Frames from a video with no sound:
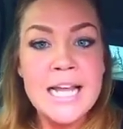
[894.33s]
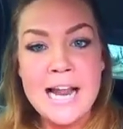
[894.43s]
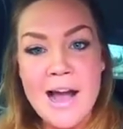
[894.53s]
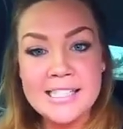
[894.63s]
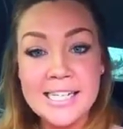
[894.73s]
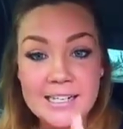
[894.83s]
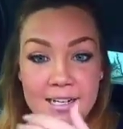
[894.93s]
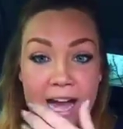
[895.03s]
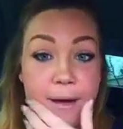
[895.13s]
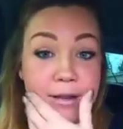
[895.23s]
Now, I see a
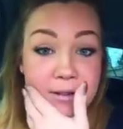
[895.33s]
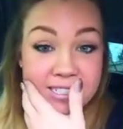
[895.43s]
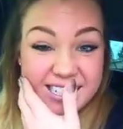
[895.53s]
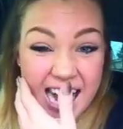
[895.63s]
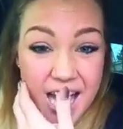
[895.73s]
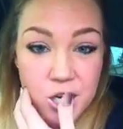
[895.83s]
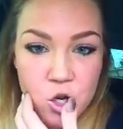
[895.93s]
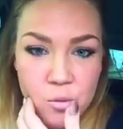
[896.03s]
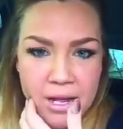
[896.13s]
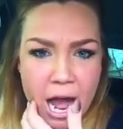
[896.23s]
comment, Scott
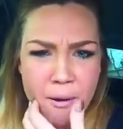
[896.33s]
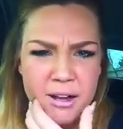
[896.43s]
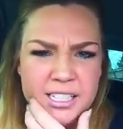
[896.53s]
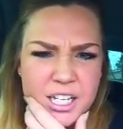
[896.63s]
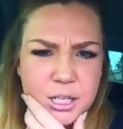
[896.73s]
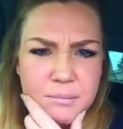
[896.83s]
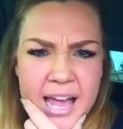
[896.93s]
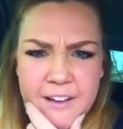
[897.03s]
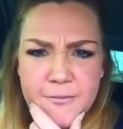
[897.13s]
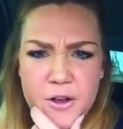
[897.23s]
Newman, how about teaching
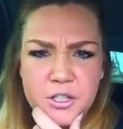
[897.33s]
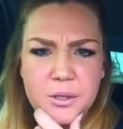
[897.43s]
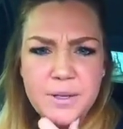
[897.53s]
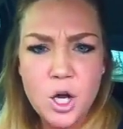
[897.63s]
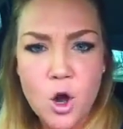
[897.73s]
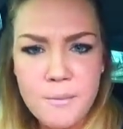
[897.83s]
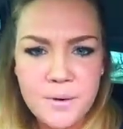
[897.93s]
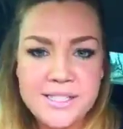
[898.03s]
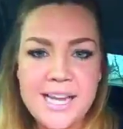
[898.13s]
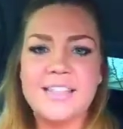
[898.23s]
black fathers to be home and
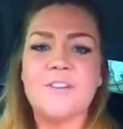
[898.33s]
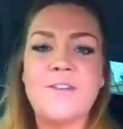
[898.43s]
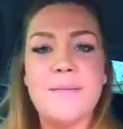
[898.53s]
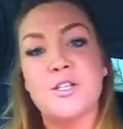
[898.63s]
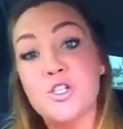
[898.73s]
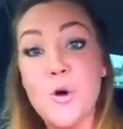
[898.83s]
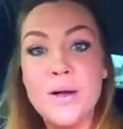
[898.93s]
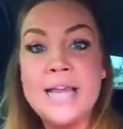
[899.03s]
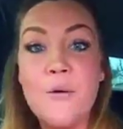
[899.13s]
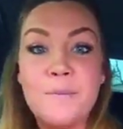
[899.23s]
protect their families? You know
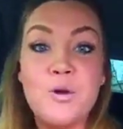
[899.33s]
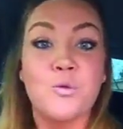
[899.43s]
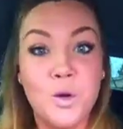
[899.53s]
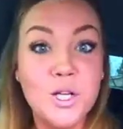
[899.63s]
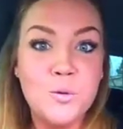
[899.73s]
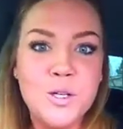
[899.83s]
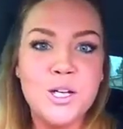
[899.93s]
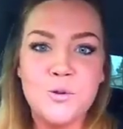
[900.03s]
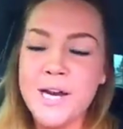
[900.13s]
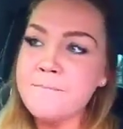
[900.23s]
what? That would be really,
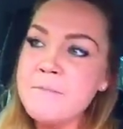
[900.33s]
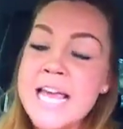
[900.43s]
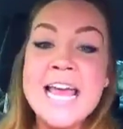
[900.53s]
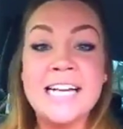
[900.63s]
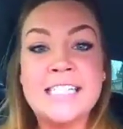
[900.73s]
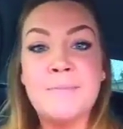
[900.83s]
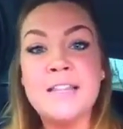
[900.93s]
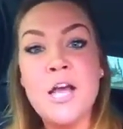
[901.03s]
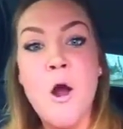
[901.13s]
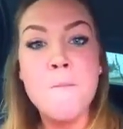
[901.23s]
really great. Except
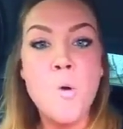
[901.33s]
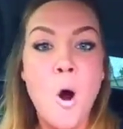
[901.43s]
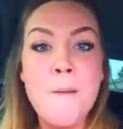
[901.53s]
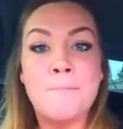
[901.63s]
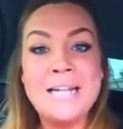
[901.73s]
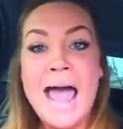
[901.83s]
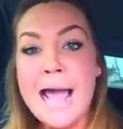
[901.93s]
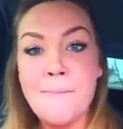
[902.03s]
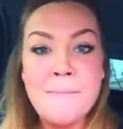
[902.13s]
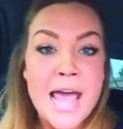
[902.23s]
that there are more
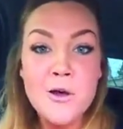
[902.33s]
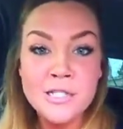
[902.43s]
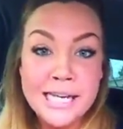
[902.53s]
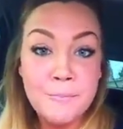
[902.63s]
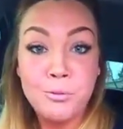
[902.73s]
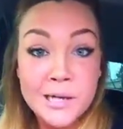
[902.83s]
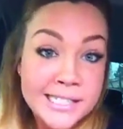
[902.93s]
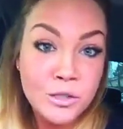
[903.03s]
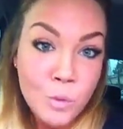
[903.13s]
black males in prison